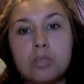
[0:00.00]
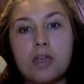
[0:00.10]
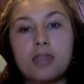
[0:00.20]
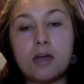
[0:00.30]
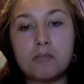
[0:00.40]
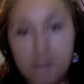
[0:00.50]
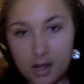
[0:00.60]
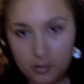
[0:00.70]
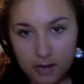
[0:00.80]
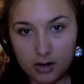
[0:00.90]
That may
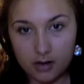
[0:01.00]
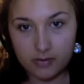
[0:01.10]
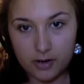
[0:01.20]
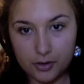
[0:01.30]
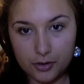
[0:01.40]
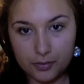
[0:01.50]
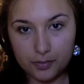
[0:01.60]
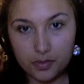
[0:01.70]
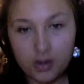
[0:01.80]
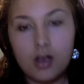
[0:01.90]
or may not offend you.
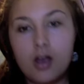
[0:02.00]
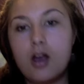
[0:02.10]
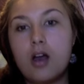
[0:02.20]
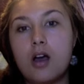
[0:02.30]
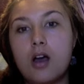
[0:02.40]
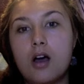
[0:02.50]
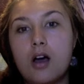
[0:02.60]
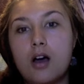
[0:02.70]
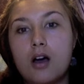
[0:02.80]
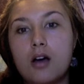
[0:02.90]

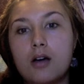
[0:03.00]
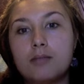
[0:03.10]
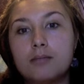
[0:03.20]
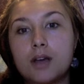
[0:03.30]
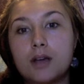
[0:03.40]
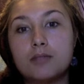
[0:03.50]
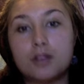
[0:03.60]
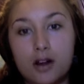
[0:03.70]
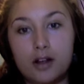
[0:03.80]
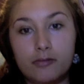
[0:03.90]
I'm
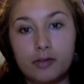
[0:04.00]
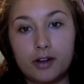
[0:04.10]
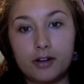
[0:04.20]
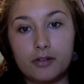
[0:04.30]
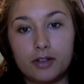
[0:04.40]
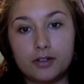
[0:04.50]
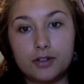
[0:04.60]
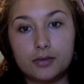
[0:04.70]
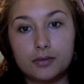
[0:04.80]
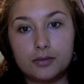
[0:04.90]
sorry if my hair offends
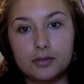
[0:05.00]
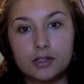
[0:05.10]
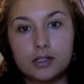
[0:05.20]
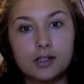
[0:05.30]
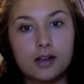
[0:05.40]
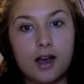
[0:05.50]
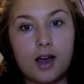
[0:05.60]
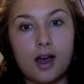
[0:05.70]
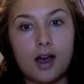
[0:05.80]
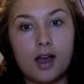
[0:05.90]
you.
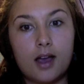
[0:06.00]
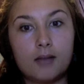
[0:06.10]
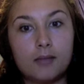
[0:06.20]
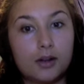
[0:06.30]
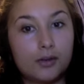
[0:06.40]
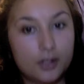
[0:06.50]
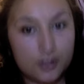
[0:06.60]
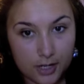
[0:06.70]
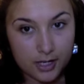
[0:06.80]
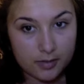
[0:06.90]
I'm not going to
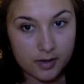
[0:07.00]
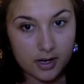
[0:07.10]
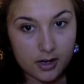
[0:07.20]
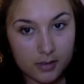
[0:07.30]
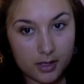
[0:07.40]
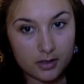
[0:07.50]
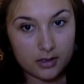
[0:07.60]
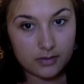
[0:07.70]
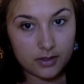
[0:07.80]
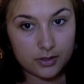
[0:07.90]
change my hair because it
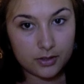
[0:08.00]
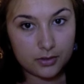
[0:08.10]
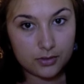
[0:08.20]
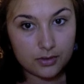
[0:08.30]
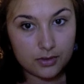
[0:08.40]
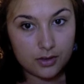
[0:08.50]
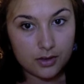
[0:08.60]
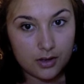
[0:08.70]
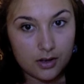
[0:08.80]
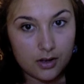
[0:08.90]
offends you.
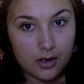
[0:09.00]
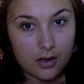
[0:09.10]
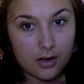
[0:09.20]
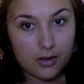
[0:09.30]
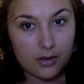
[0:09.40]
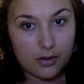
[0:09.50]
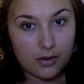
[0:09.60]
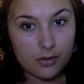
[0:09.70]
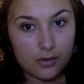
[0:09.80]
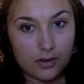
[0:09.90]

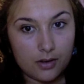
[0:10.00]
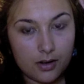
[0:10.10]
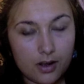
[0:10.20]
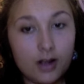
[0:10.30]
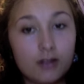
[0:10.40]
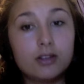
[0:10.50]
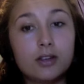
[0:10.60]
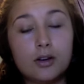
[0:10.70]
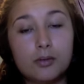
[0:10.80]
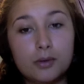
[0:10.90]
Although, I really
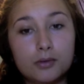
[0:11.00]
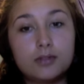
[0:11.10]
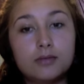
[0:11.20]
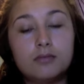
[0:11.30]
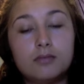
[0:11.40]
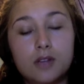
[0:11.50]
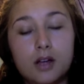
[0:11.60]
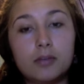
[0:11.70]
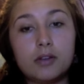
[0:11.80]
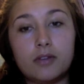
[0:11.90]
hope you would
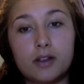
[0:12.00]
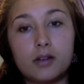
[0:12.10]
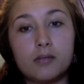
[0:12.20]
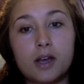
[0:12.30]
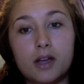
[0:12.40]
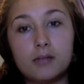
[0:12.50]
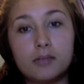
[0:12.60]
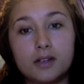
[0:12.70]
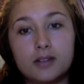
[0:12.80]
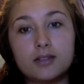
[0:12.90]
not be offended by it,
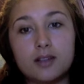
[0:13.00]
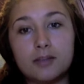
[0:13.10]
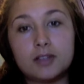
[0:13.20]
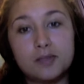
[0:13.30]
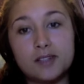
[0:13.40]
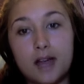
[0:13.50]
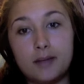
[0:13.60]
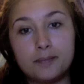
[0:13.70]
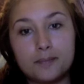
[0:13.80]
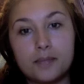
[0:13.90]
because that makes me sad.
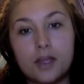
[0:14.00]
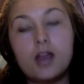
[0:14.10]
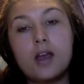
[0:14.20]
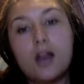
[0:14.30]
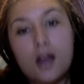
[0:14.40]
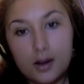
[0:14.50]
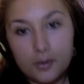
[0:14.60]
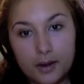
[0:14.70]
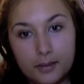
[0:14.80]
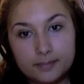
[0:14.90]
Anyway,